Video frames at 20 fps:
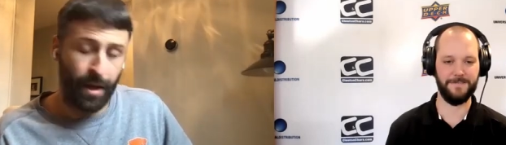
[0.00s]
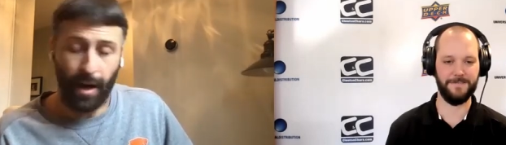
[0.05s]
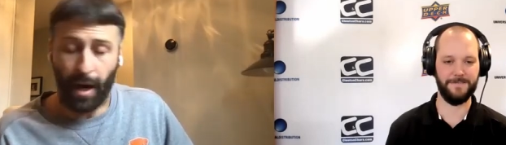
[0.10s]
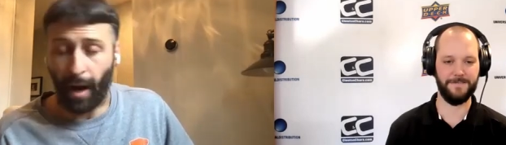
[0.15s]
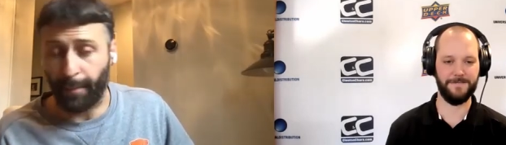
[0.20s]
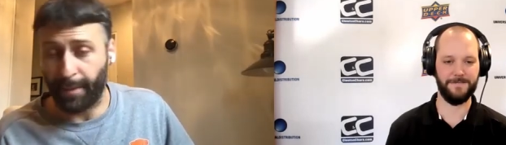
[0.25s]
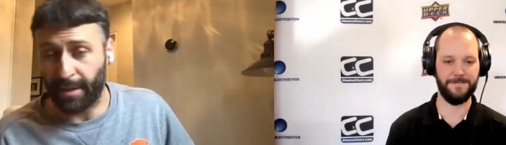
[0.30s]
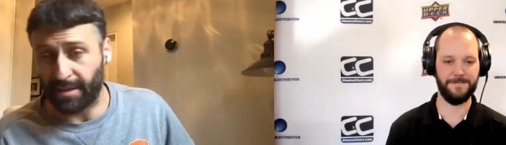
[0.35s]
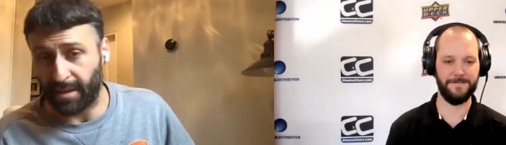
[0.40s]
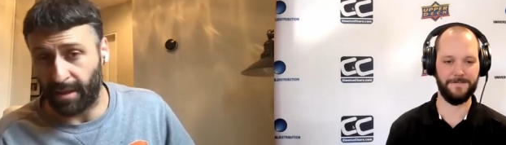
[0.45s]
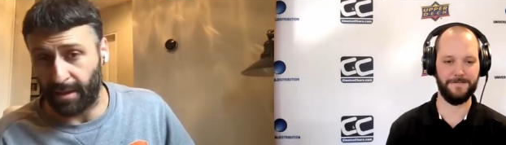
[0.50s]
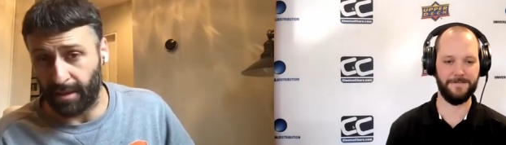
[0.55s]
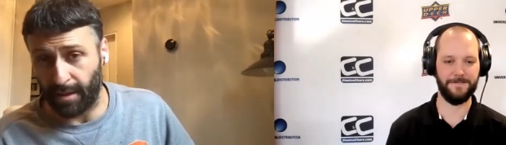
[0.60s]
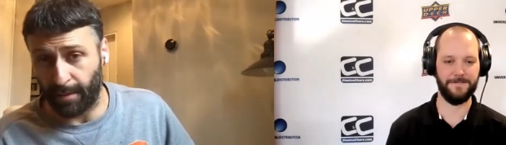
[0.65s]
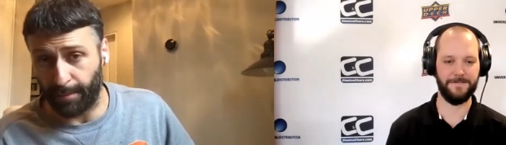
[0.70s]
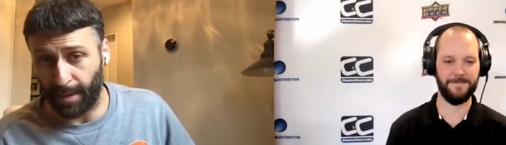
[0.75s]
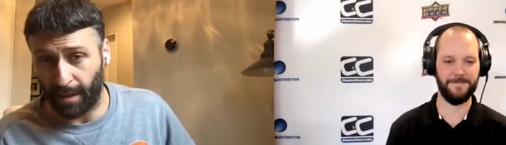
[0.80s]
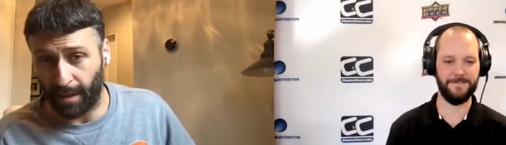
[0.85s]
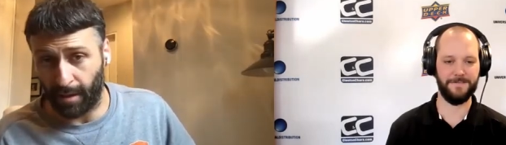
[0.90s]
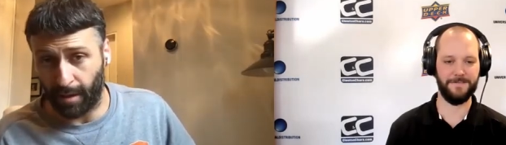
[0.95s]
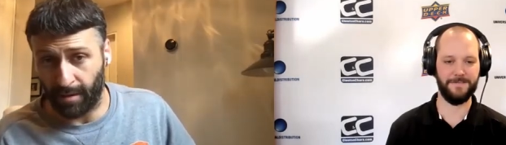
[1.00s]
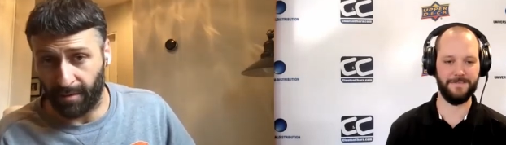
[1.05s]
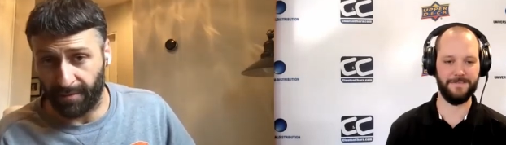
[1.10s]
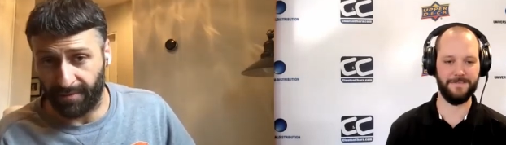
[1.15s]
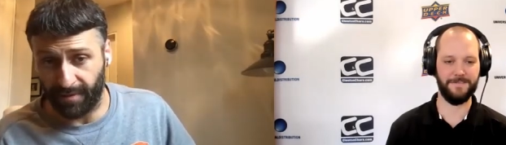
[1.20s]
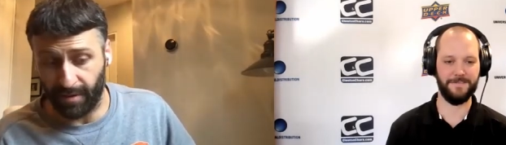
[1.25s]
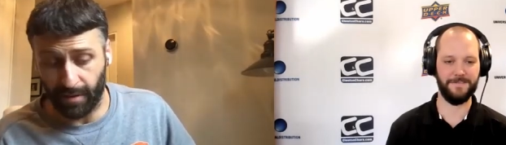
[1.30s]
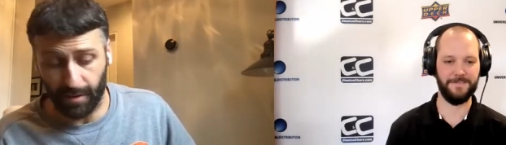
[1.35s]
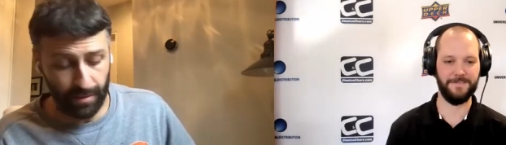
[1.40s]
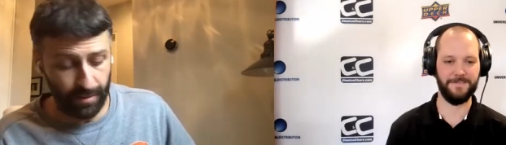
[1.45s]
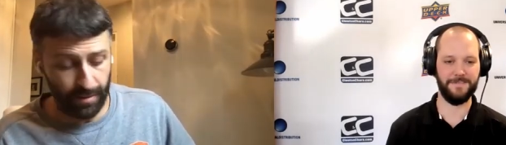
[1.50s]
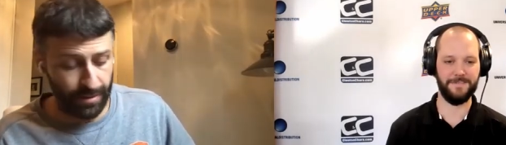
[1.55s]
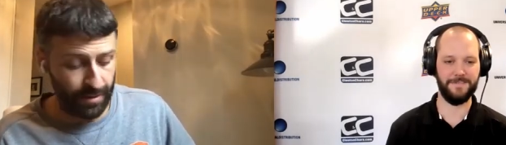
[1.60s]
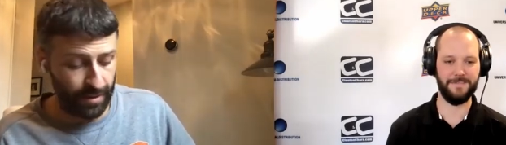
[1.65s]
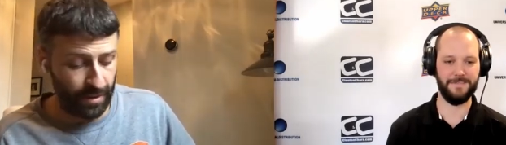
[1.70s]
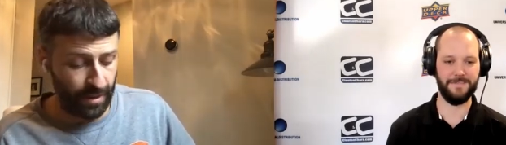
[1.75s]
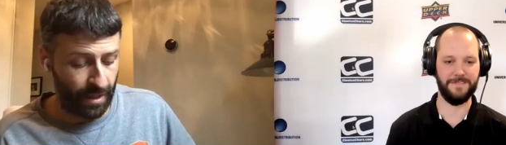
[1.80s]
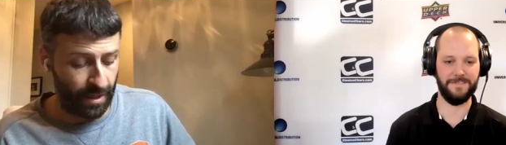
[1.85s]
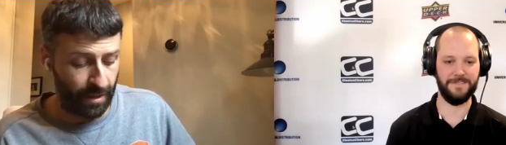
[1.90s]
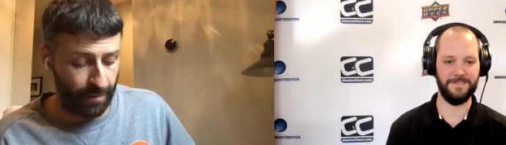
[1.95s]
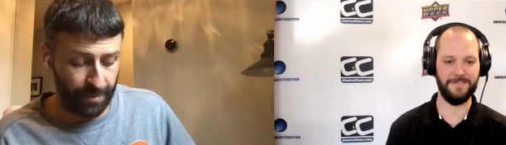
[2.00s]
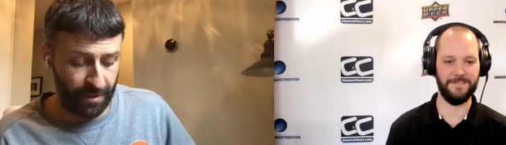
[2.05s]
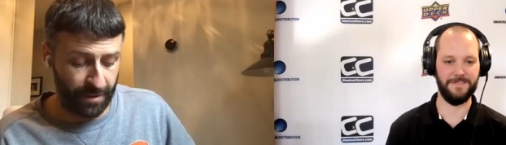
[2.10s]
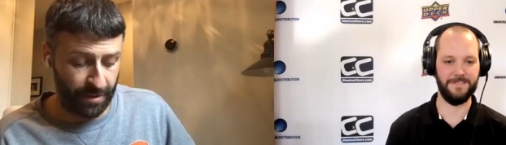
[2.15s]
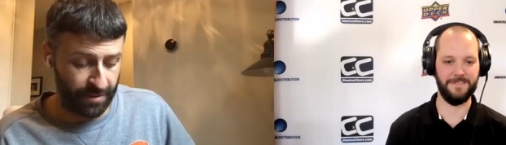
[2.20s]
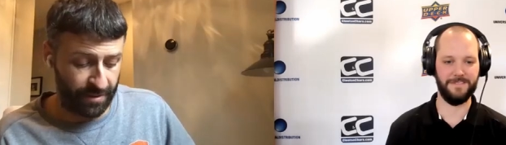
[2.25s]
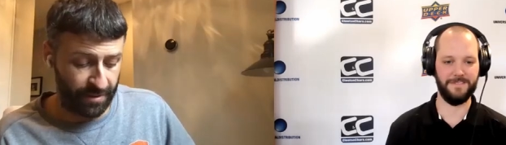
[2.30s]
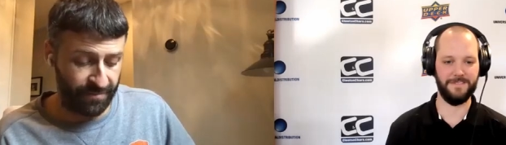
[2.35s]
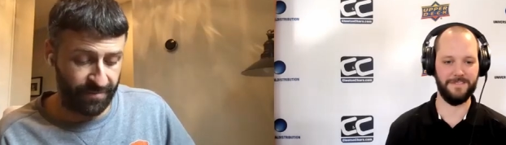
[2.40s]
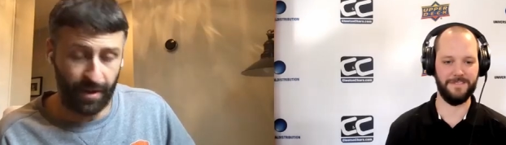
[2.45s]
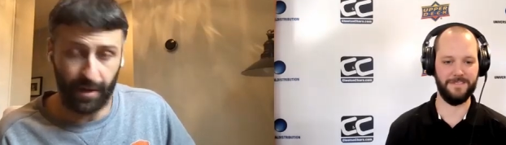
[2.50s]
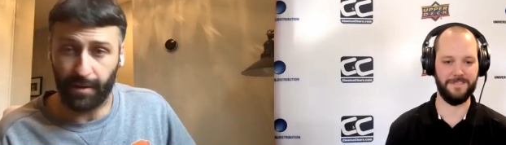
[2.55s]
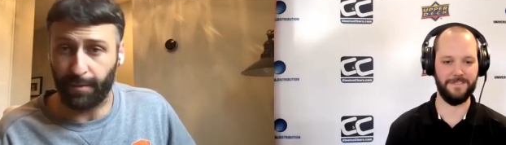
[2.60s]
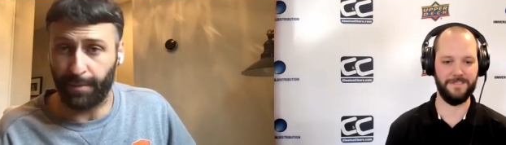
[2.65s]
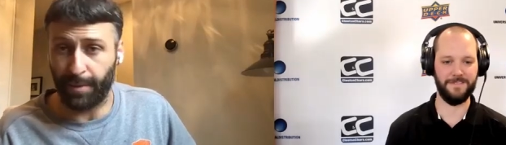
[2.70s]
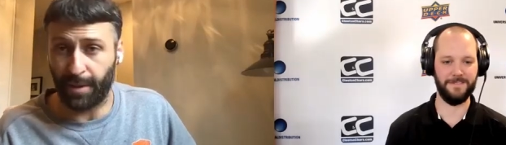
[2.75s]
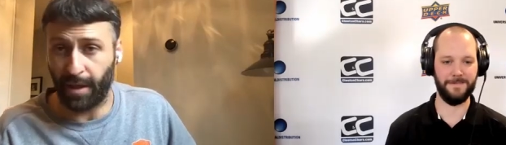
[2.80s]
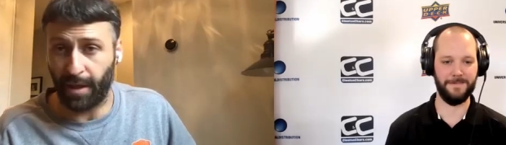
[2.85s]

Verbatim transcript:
Speaker 1: I'm excited to get back out on the field uh, because he finally